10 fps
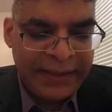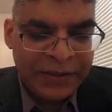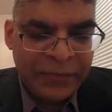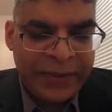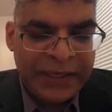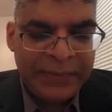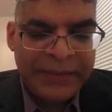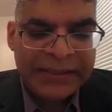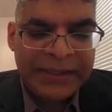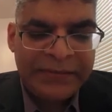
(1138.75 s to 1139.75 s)
So
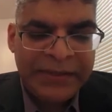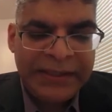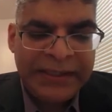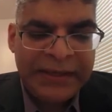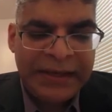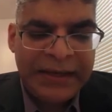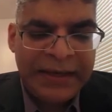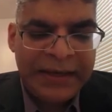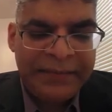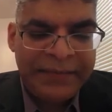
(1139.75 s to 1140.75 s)
wearables can really,
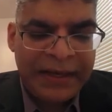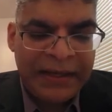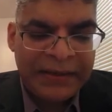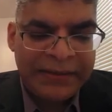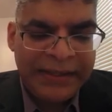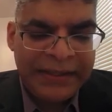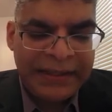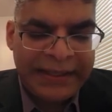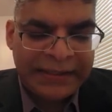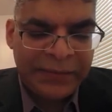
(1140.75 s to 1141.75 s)
they already
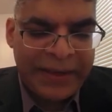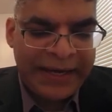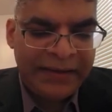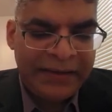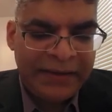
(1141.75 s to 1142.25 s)
collect a wide